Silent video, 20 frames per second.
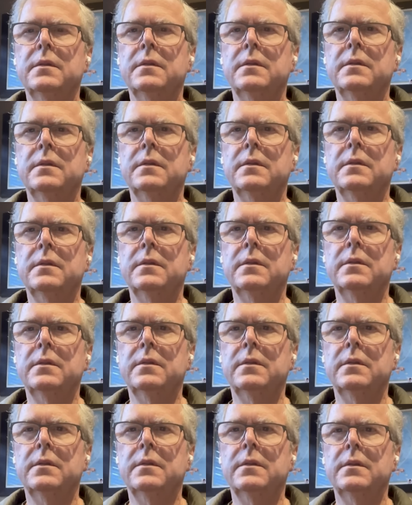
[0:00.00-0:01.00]

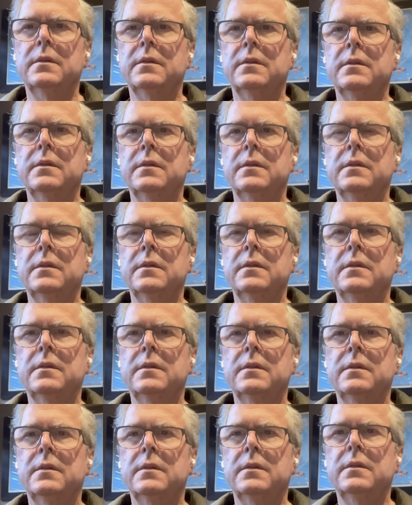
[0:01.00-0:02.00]

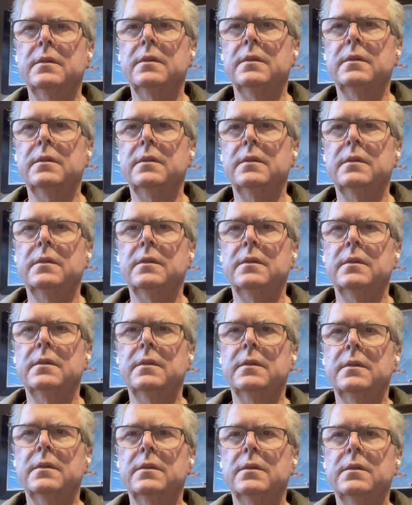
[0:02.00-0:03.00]

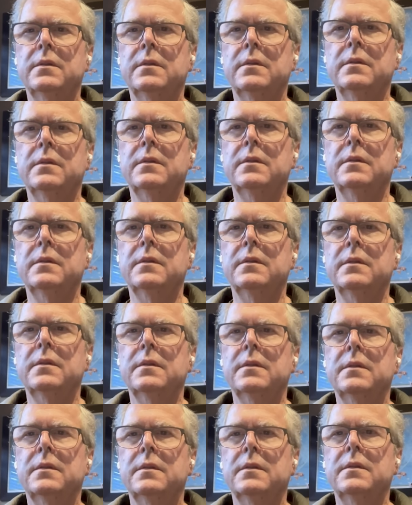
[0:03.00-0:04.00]

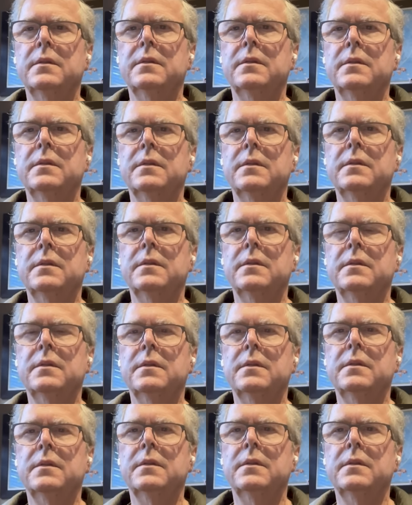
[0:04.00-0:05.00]

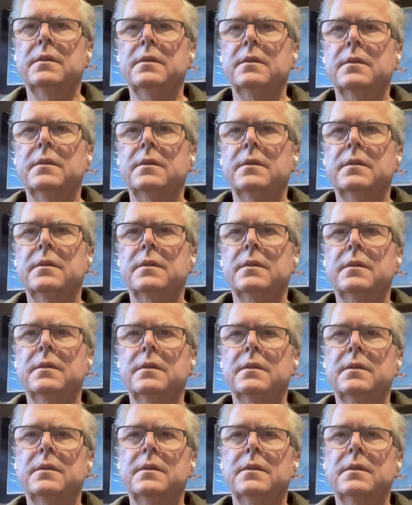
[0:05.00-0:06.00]

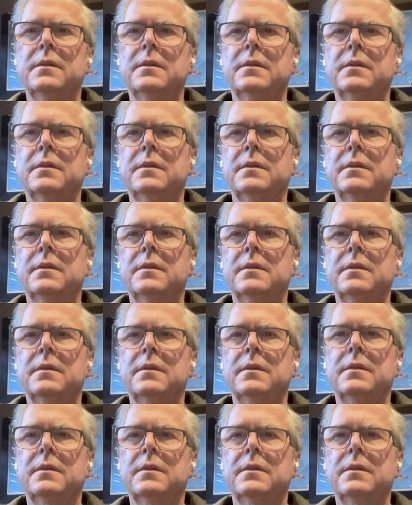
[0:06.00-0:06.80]
This person isn't speaking.